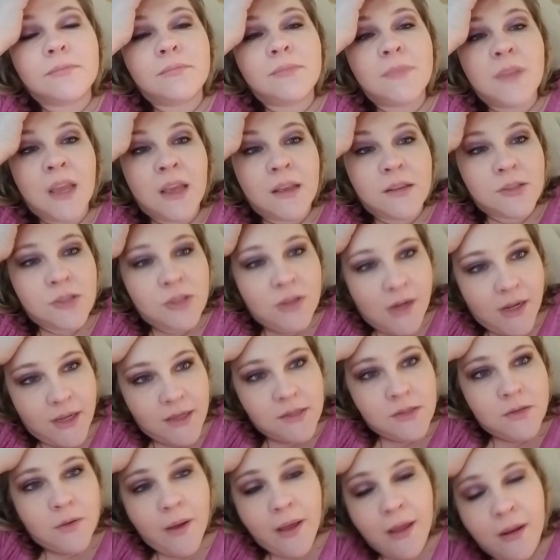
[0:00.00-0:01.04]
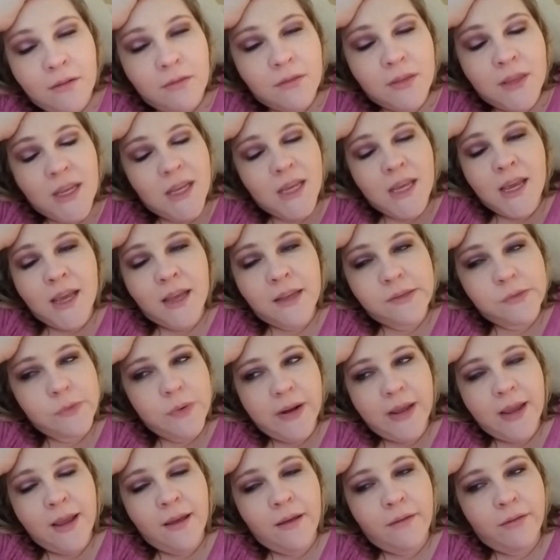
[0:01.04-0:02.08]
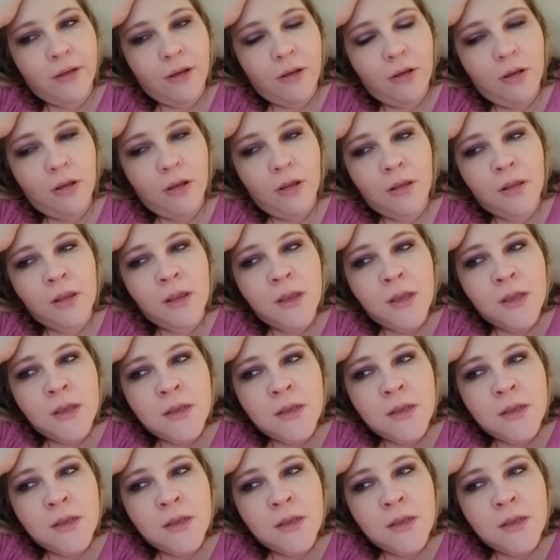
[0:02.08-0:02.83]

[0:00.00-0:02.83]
yesterday, so I don't think he has what I have at all.